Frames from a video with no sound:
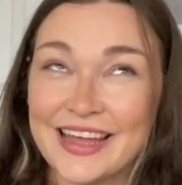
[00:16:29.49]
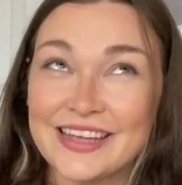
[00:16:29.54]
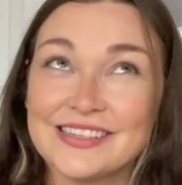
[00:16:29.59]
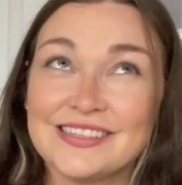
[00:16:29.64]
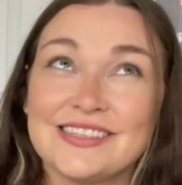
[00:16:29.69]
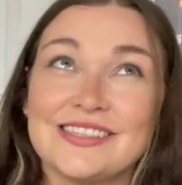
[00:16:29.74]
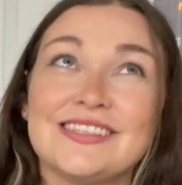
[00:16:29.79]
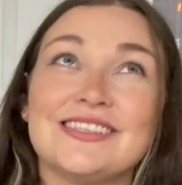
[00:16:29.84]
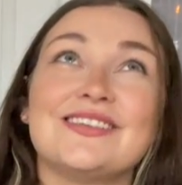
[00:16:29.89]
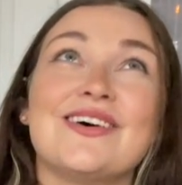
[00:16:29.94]
It's
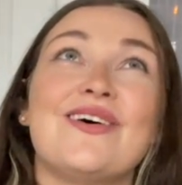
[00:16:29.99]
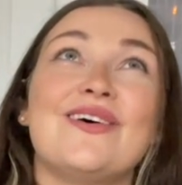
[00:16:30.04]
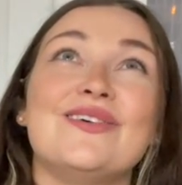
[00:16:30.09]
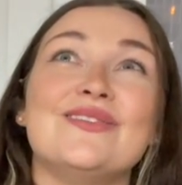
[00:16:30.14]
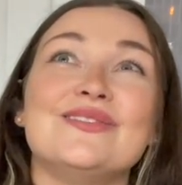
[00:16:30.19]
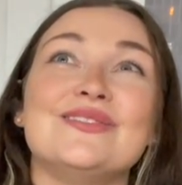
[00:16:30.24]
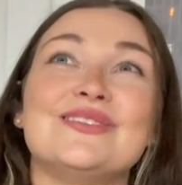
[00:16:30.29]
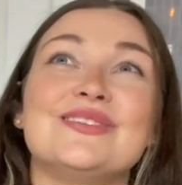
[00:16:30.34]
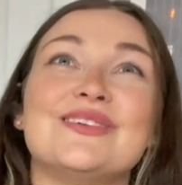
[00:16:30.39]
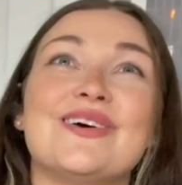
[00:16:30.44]
so,
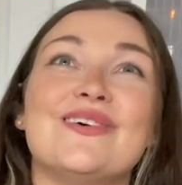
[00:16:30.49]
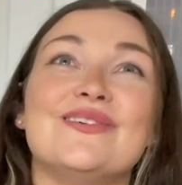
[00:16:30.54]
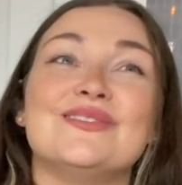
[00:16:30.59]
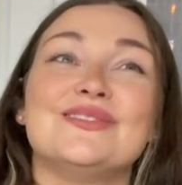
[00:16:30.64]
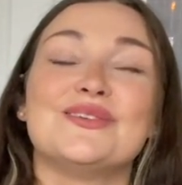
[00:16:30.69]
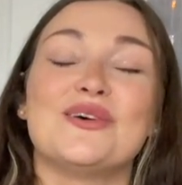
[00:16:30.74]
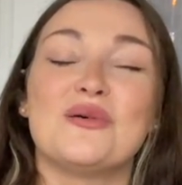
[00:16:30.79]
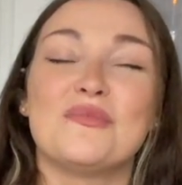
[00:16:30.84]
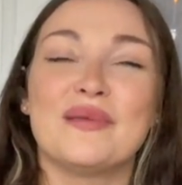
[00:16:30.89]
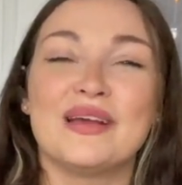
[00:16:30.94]
so,
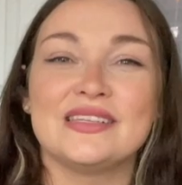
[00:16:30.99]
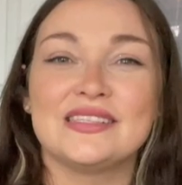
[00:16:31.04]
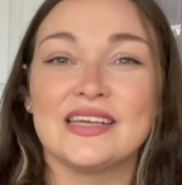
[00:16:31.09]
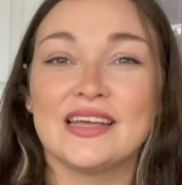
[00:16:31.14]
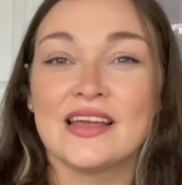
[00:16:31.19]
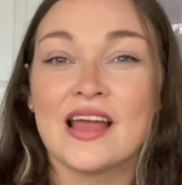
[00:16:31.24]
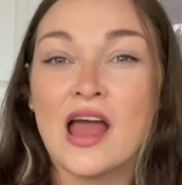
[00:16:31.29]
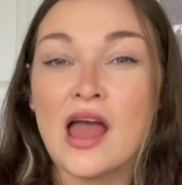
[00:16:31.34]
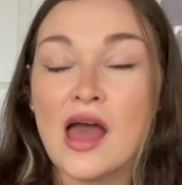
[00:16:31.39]
so amazing.